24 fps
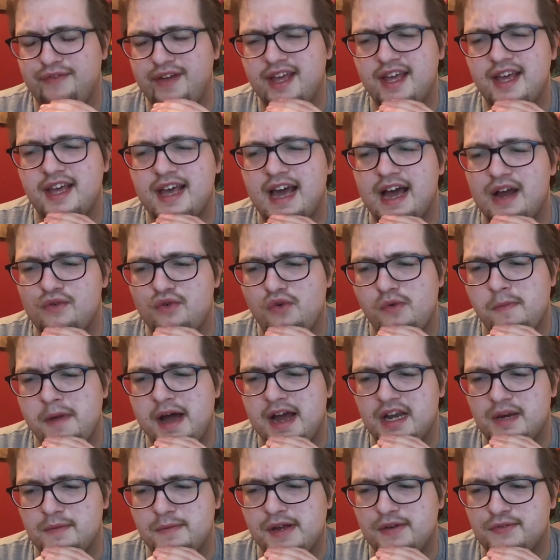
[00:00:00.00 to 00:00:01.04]
think it kind of
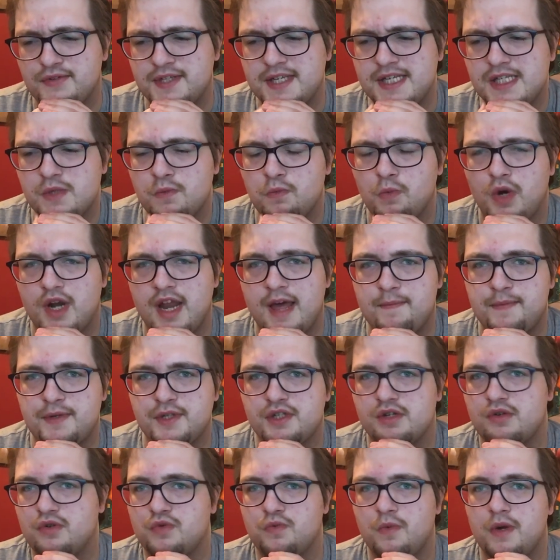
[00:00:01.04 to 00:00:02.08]
reminded me of season one
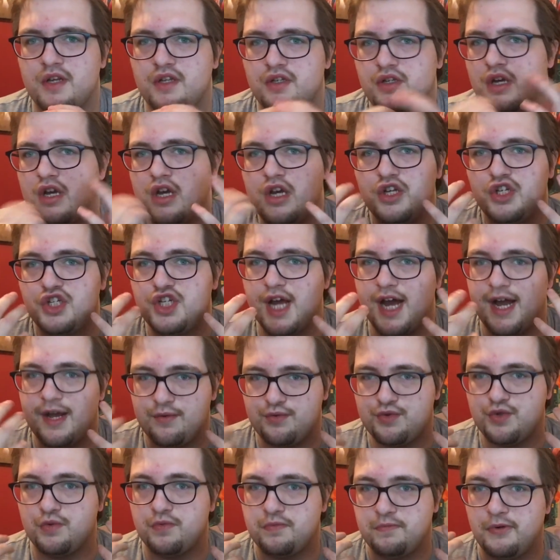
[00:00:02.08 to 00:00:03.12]
episodes when
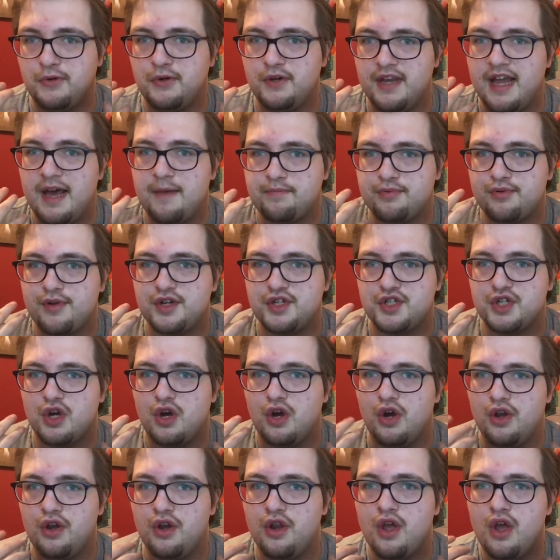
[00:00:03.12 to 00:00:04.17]
Giles was putting that pressure
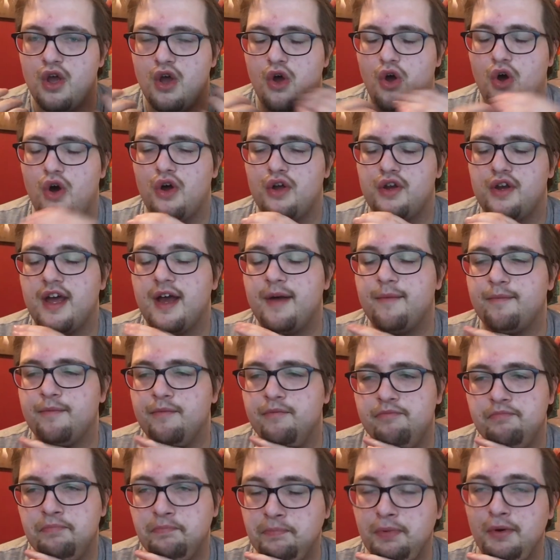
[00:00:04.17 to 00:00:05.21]
on on
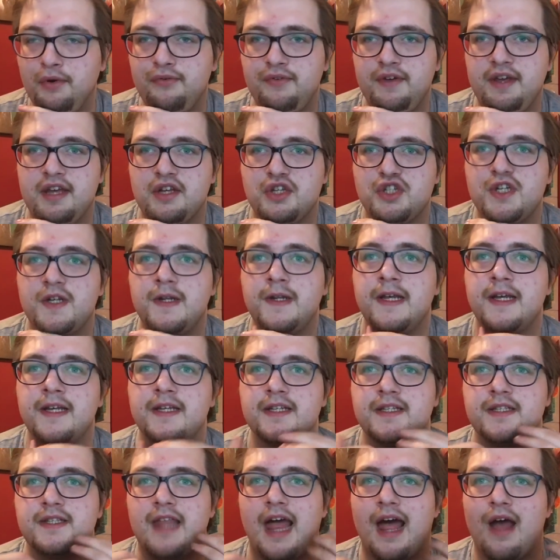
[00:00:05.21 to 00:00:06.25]
um, Buffy, and she
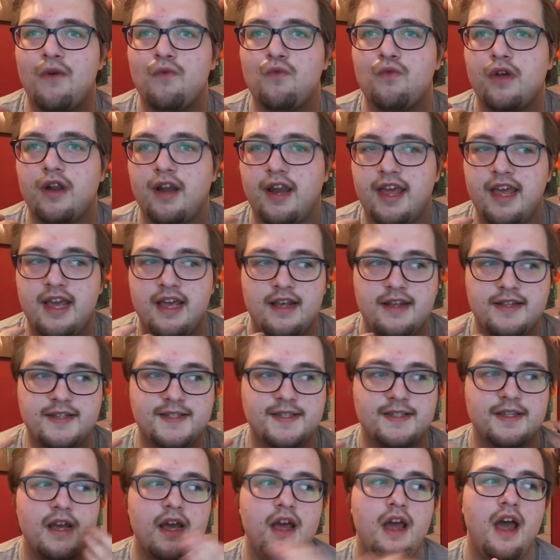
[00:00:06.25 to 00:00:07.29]
needed that
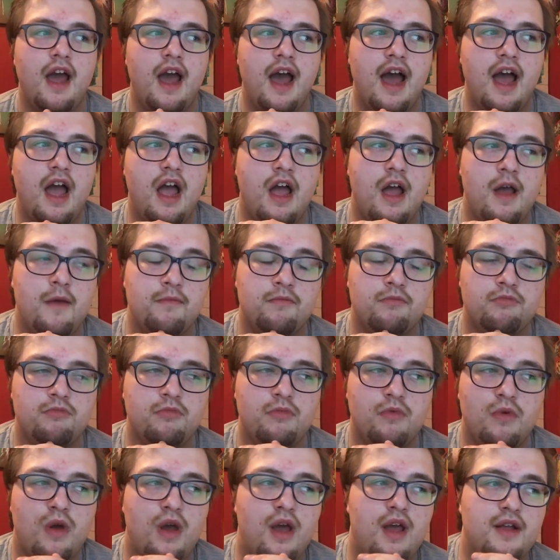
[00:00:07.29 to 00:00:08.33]
release. Um,
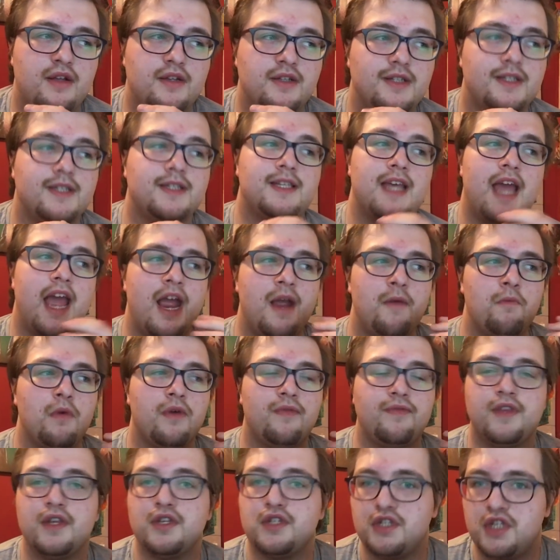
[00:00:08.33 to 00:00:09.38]
same
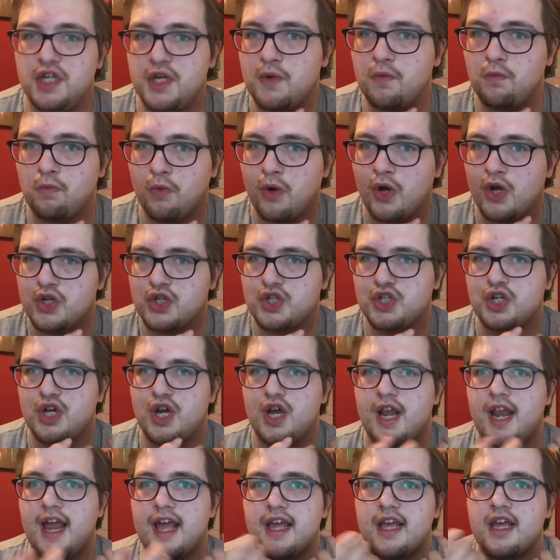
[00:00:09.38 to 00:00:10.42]
with this new Watcher.
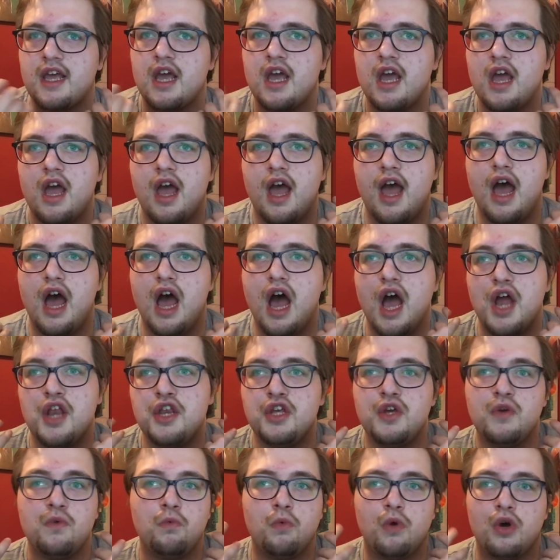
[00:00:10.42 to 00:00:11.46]
Like, uh, a
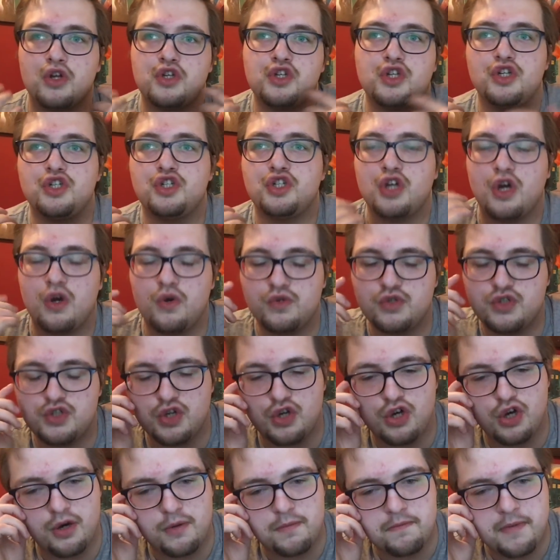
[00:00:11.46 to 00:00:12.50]
new Watcher shows
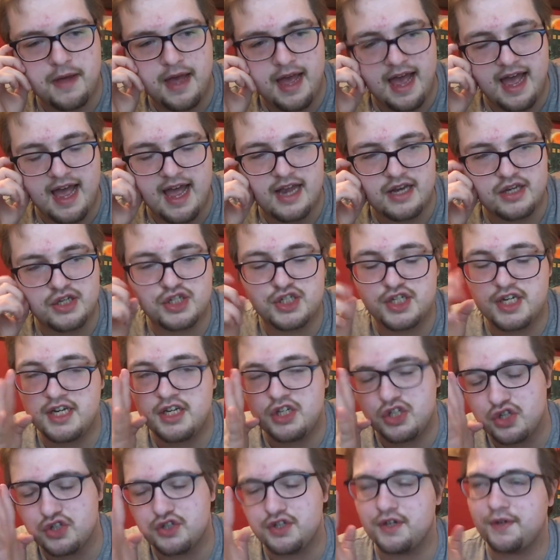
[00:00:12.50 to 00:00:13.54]
up and she
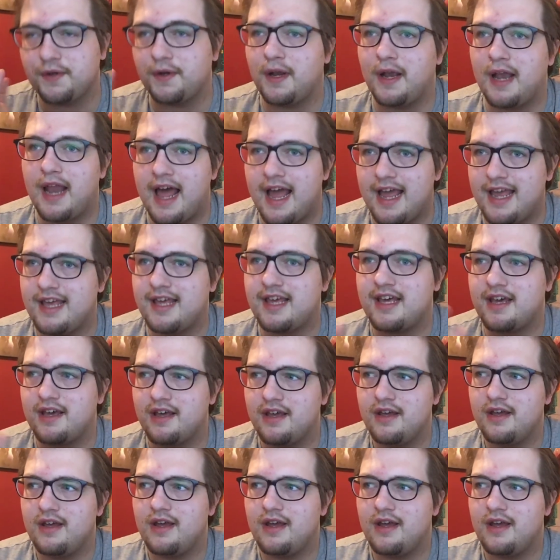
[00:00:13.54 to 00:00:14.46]
doesn't like